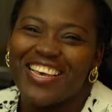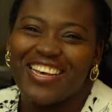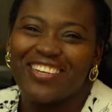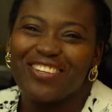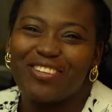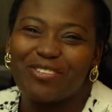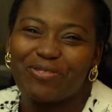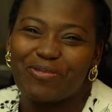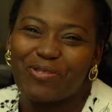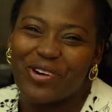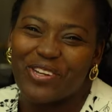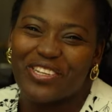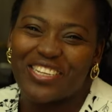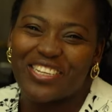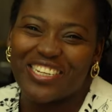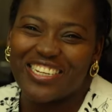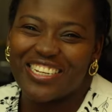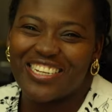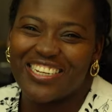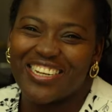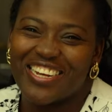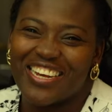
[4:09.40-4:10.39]
Guess what?
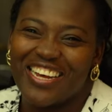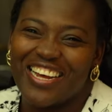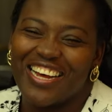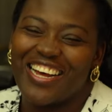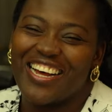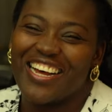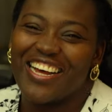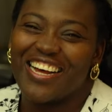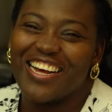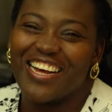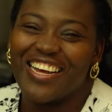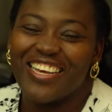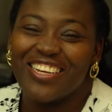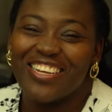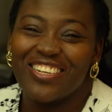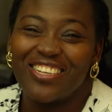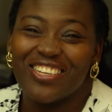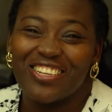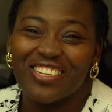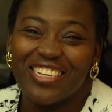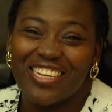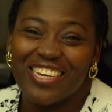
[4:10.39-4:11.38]
In
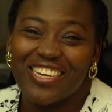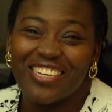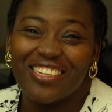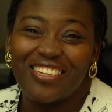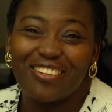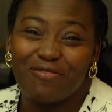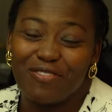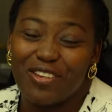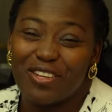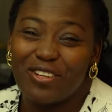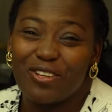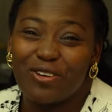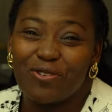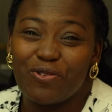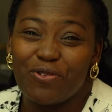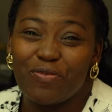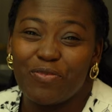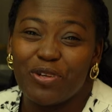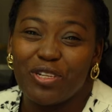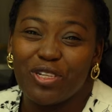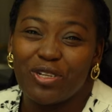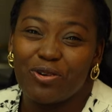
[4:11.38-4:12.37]
today's video, we'll
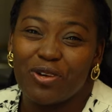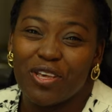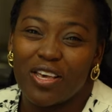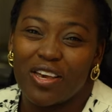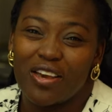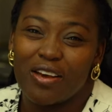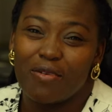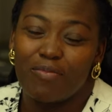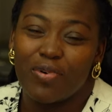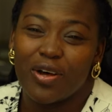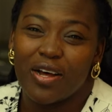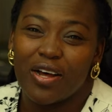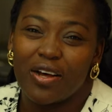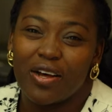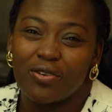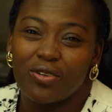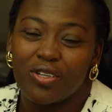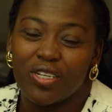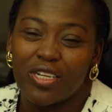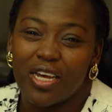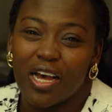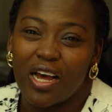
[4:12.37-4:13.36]
be talking
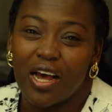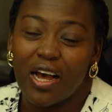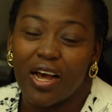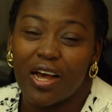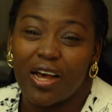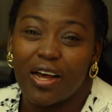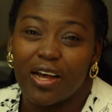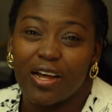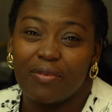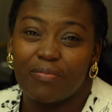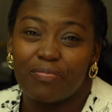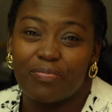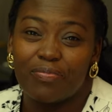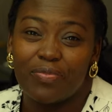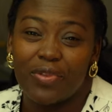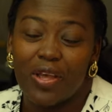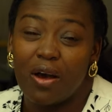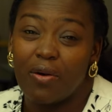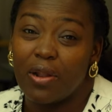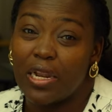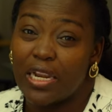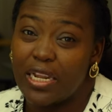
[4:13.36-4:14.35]
about
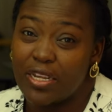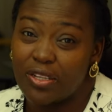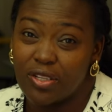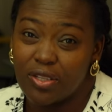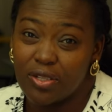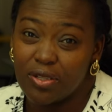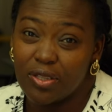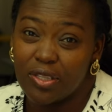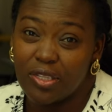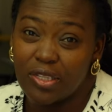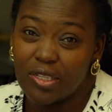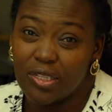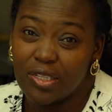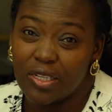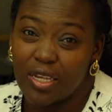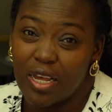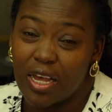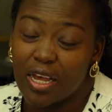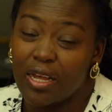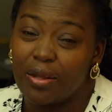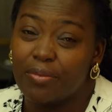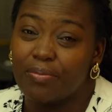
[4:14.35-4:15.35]
our lessons
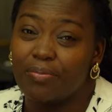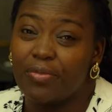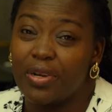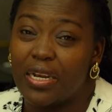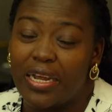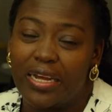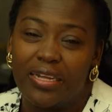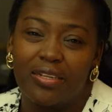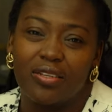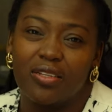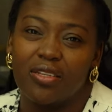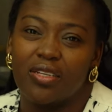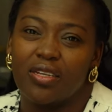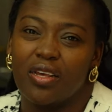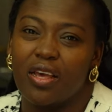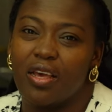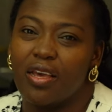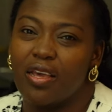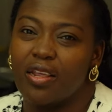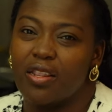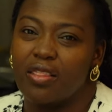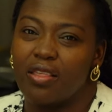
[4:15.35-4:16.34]
learned
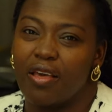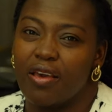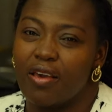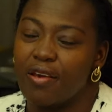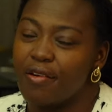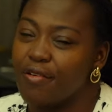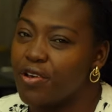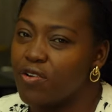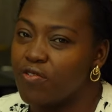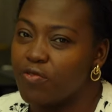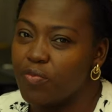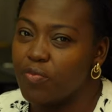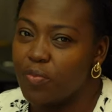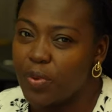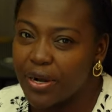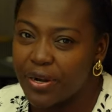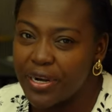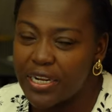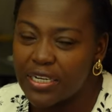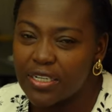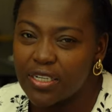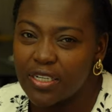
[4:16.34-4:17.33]
in the area of
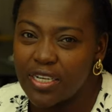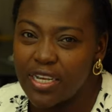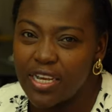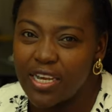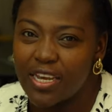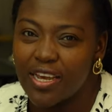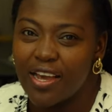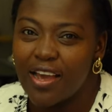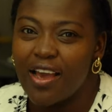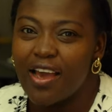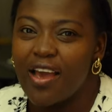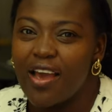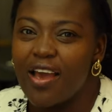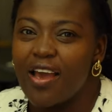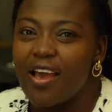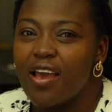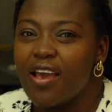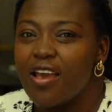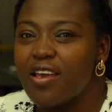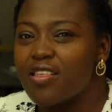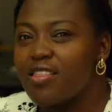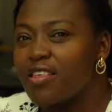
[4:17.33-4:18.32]
parenting,
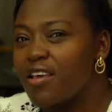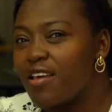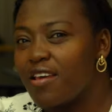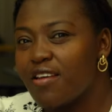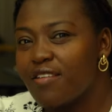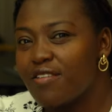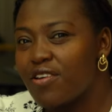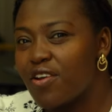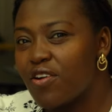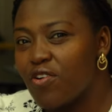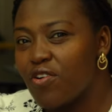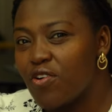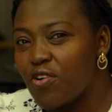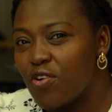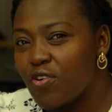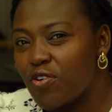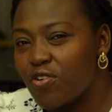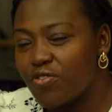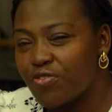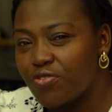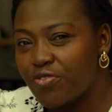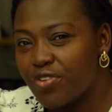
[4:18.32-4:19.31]
in the area
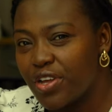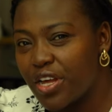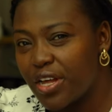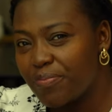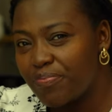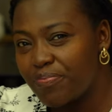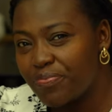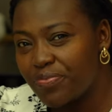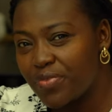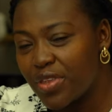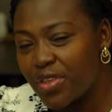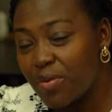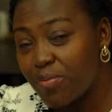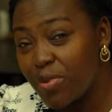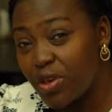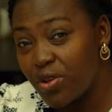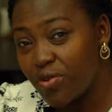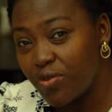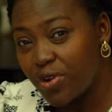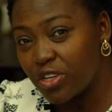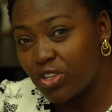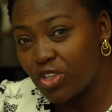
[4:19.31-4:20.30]
of
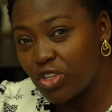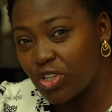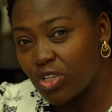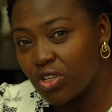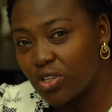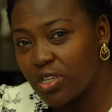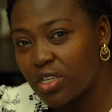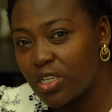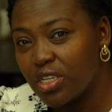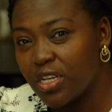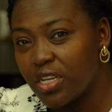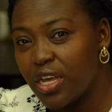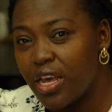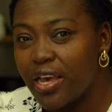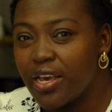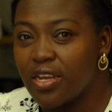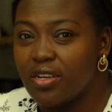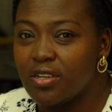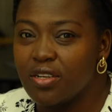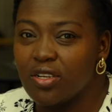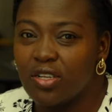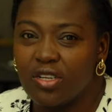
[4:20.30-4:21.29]
immigration,
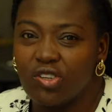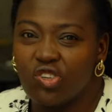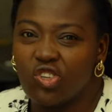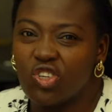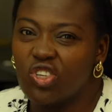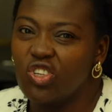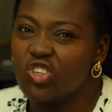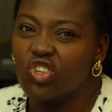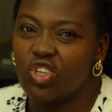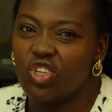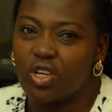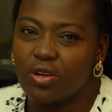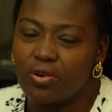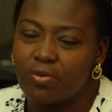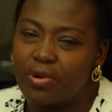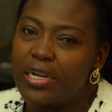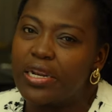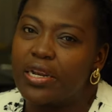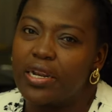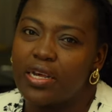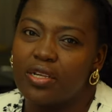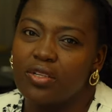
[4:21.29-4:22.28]
and just
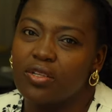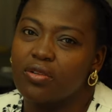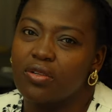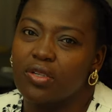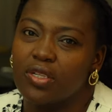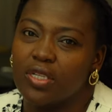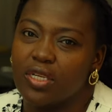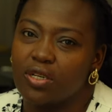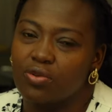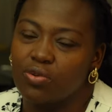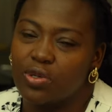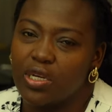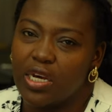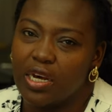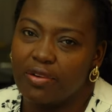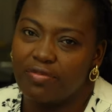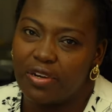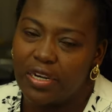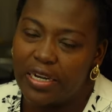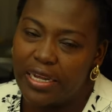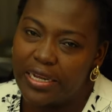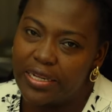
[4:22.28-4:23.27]
generally lessons that we
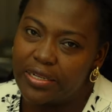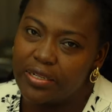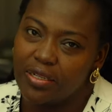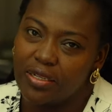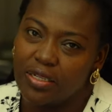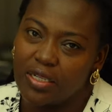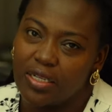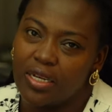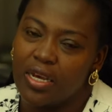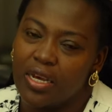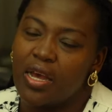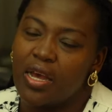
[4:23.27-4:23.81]
have learned